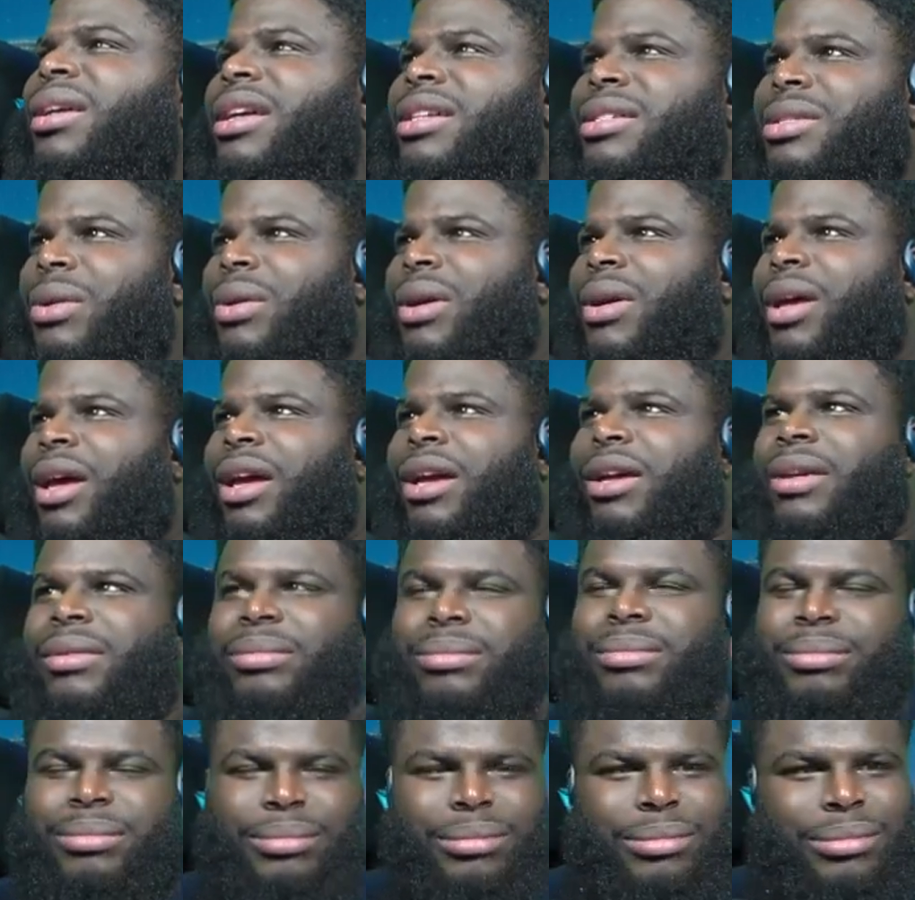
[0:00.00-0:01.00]
Um we
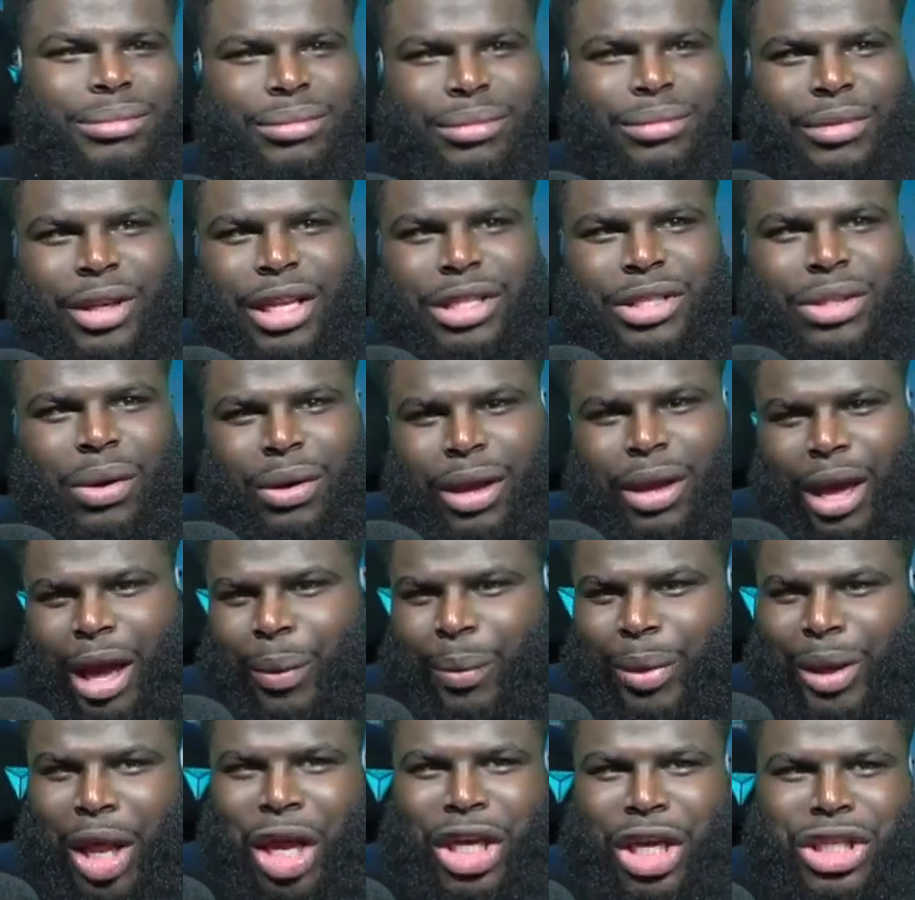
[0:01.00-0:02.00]
lose a couple more
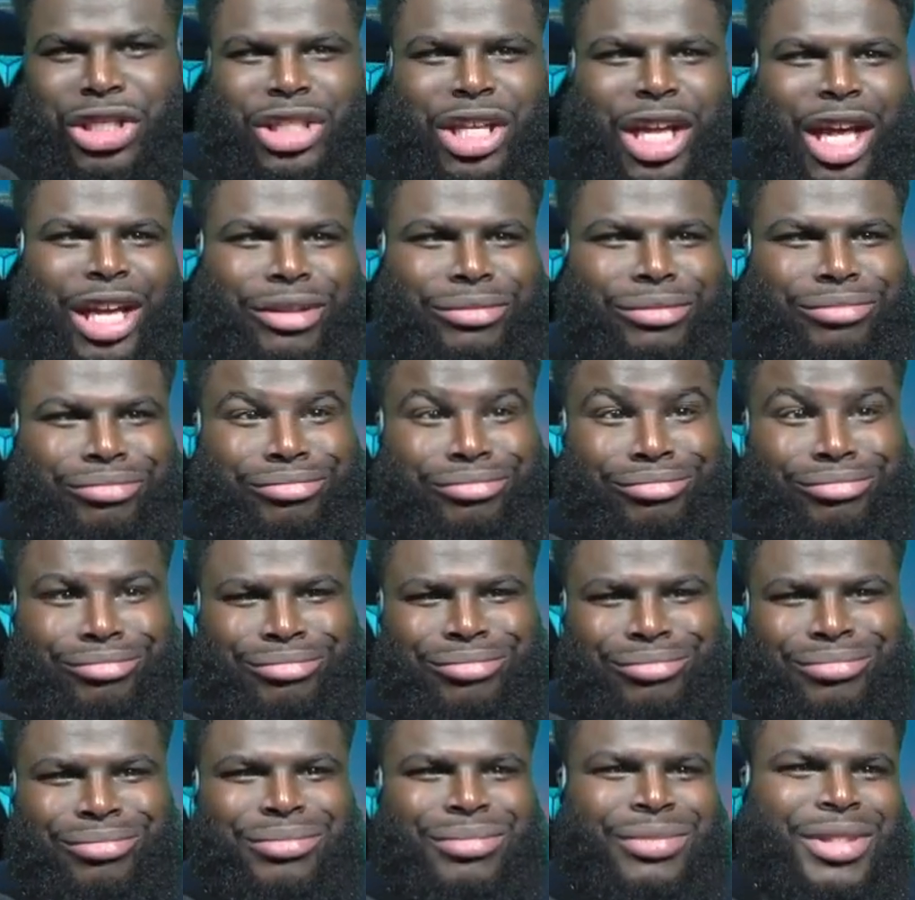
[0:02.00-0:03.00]
games,
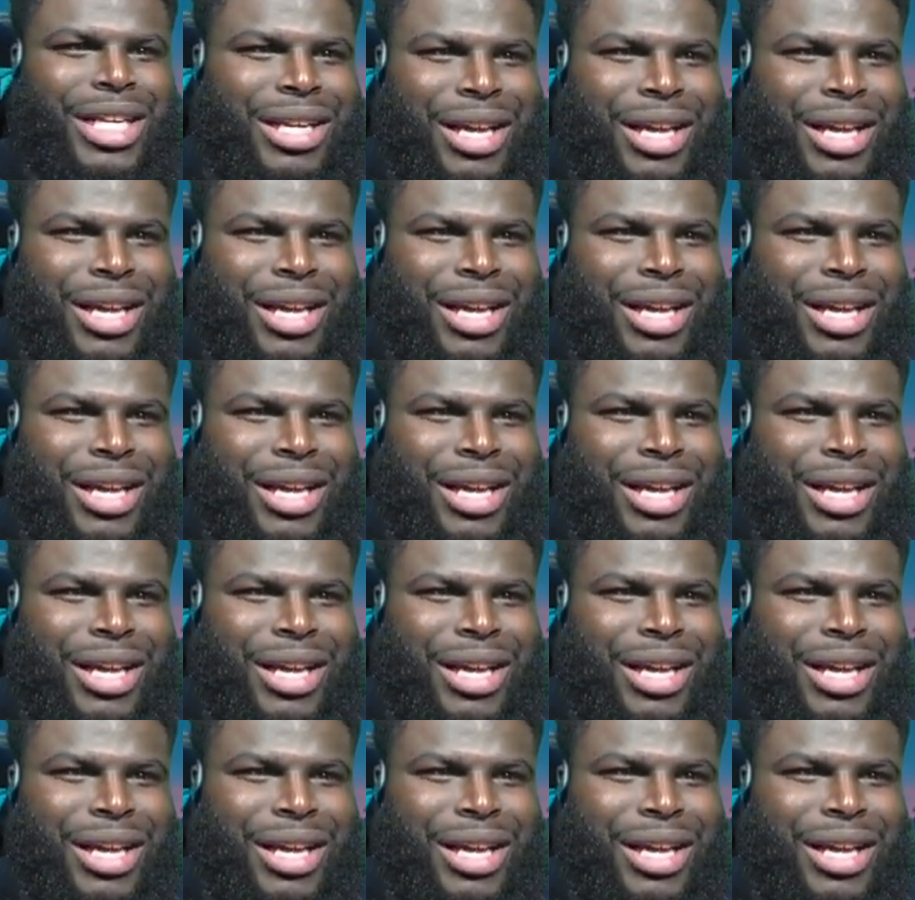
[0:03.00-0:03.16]
don't really